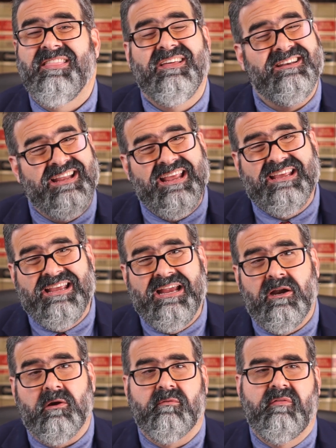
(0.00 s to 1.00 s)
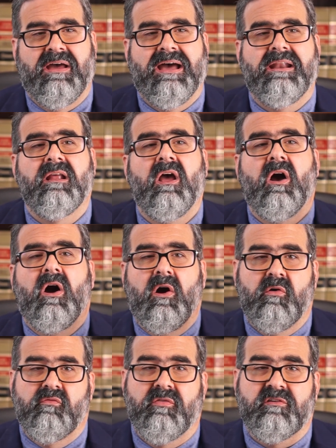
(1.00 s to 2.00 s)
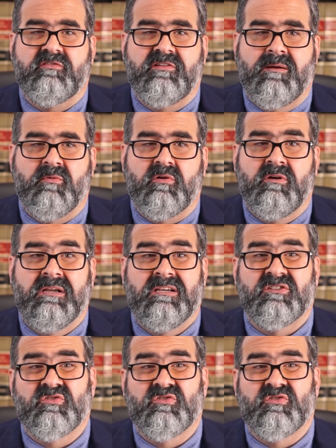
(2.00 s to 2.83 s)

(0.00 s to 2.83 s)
then take care of that over the summer